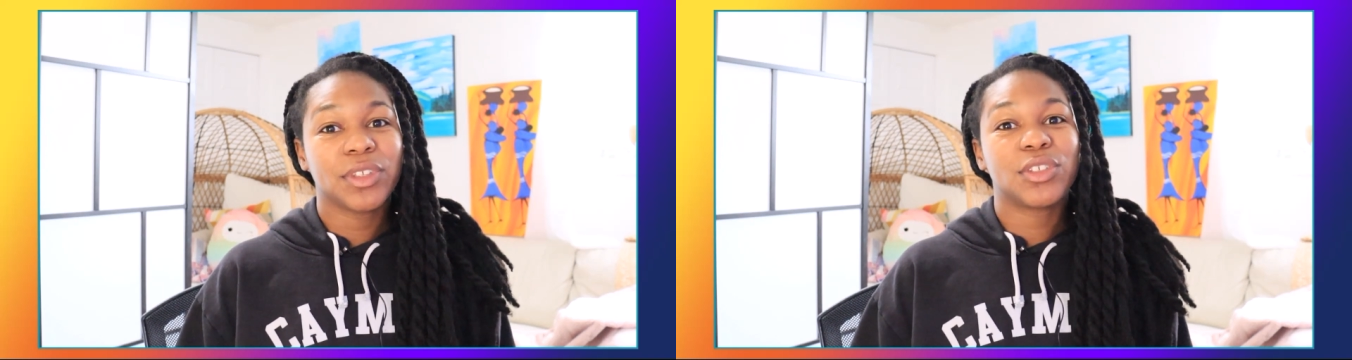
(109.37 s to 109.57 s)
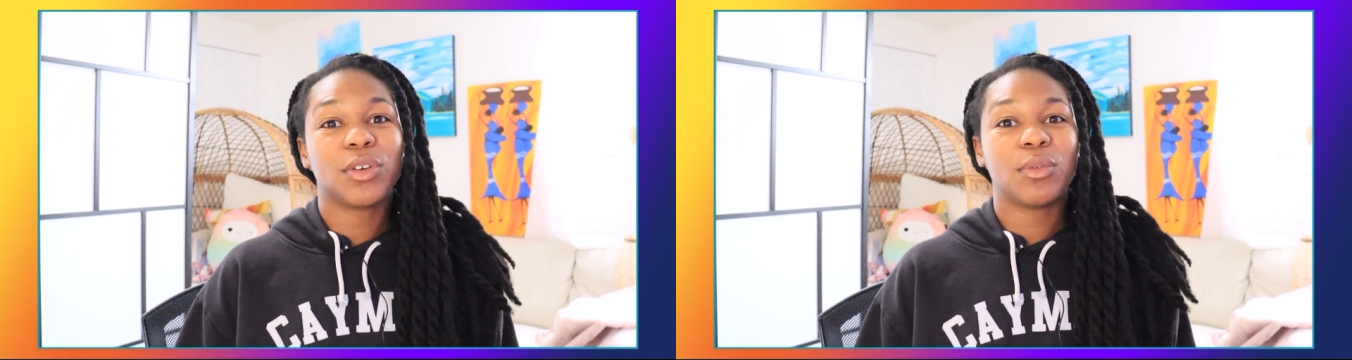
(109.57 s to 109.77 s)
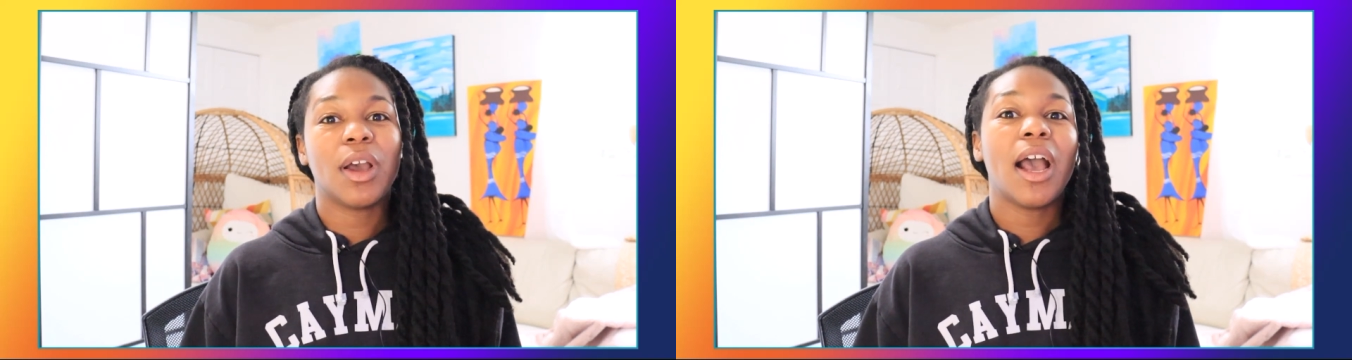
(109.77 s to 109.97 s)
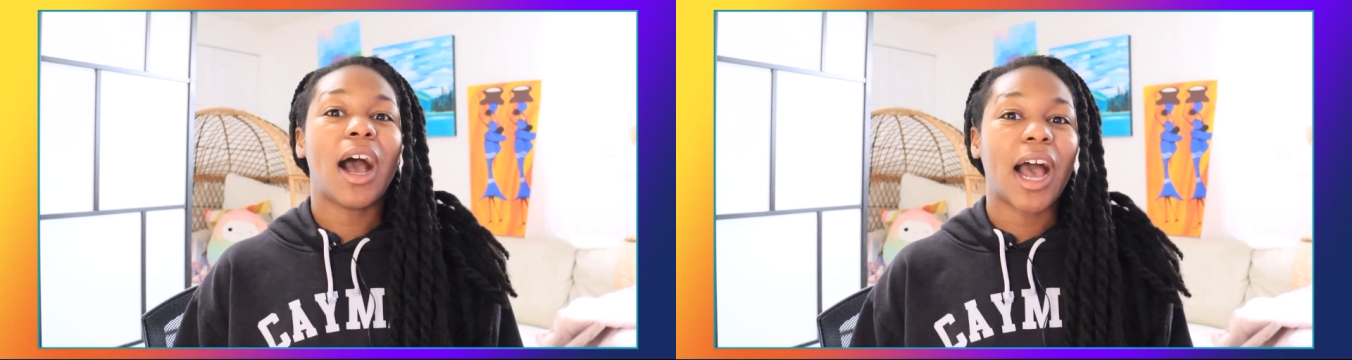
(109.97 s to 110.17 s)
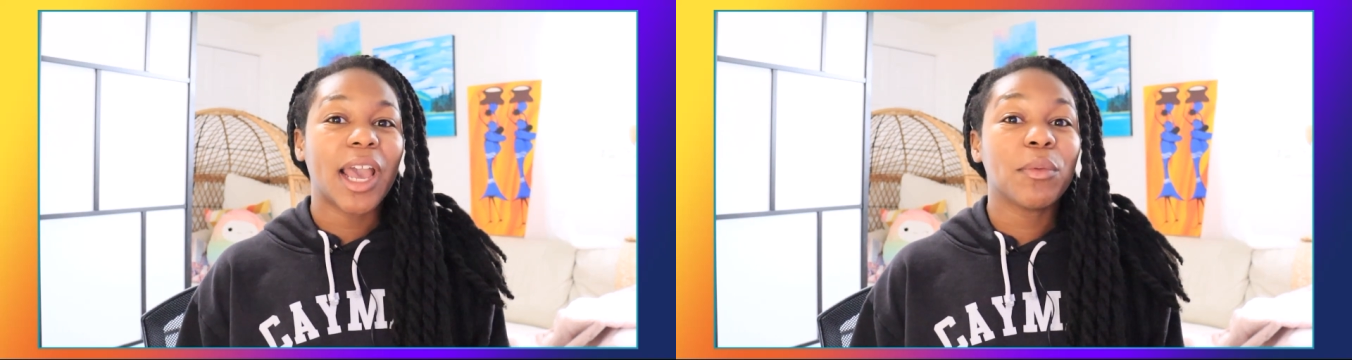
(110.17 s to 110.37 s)
So
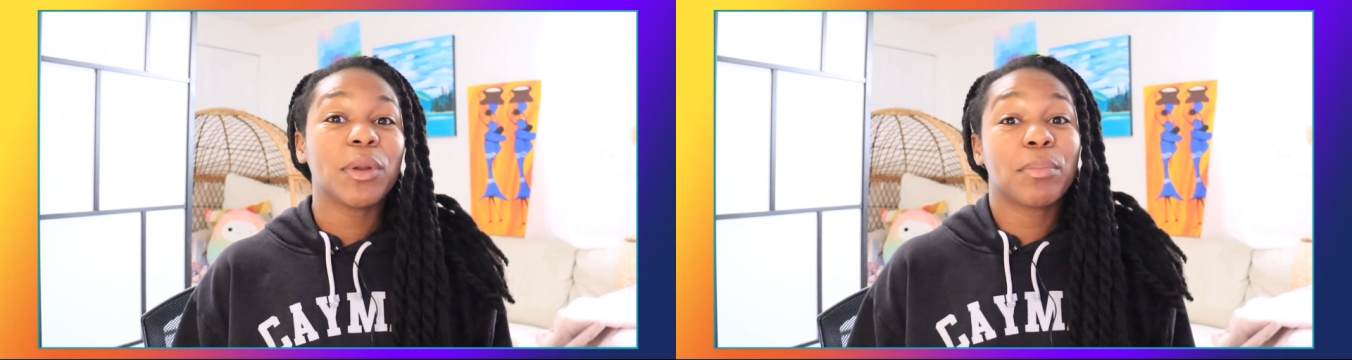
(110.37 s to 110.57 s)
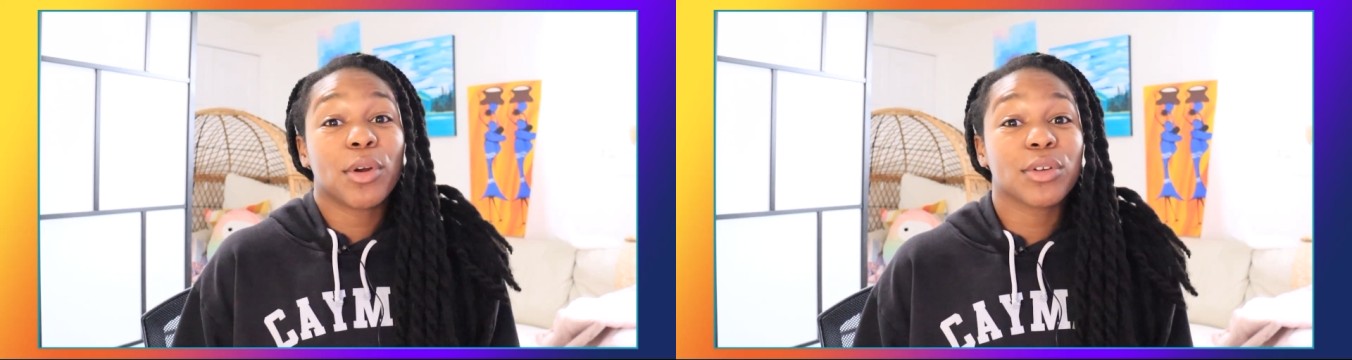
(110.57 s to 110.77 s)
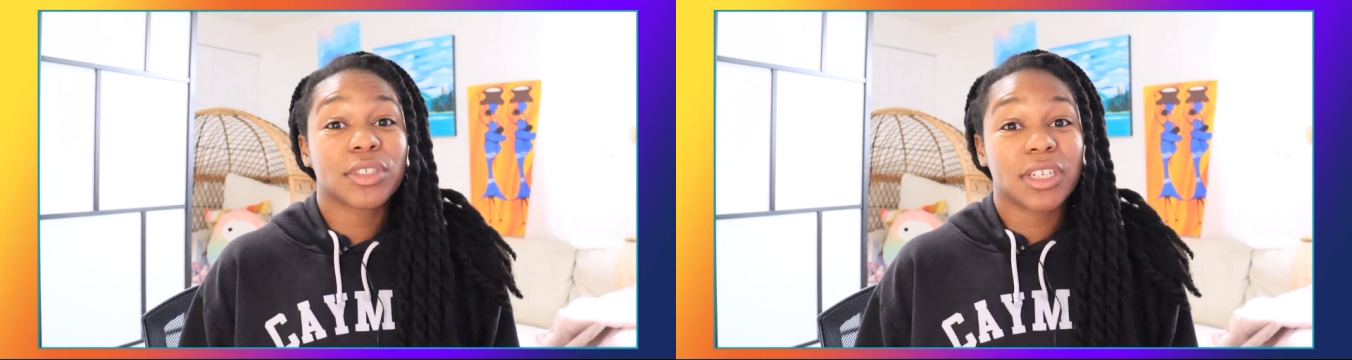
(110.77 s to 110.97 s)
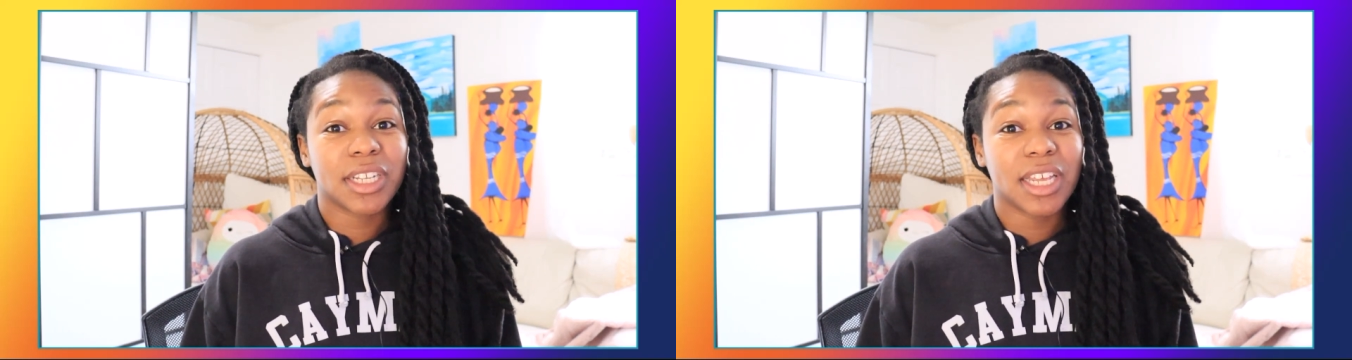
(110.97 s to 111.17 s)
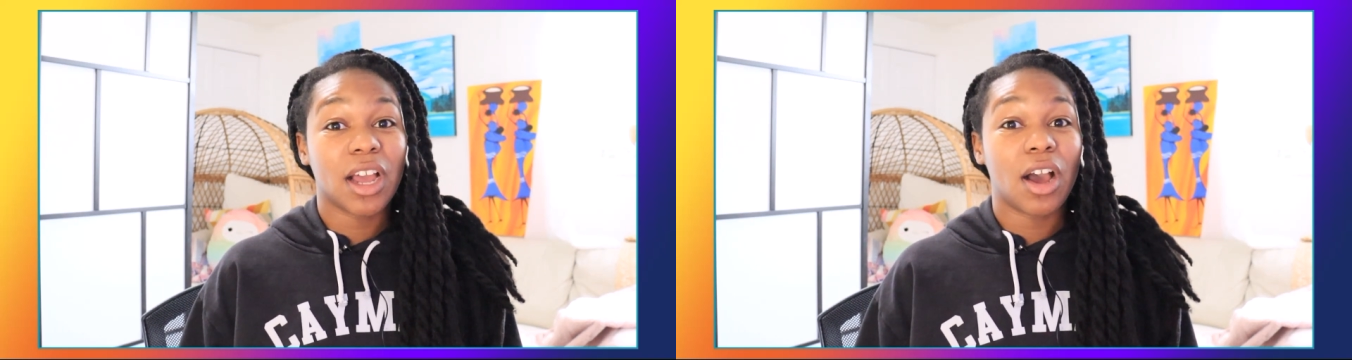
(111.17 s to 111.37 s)
I would
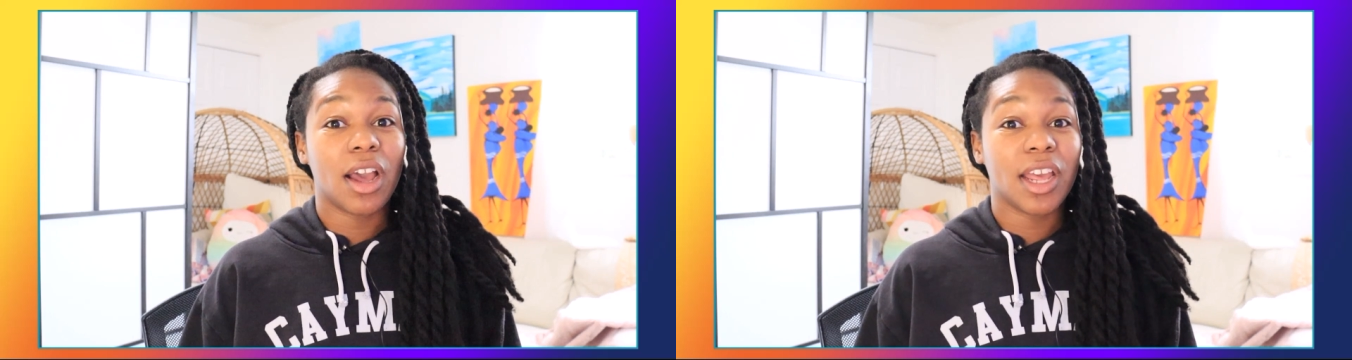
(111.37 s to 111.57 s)
personally,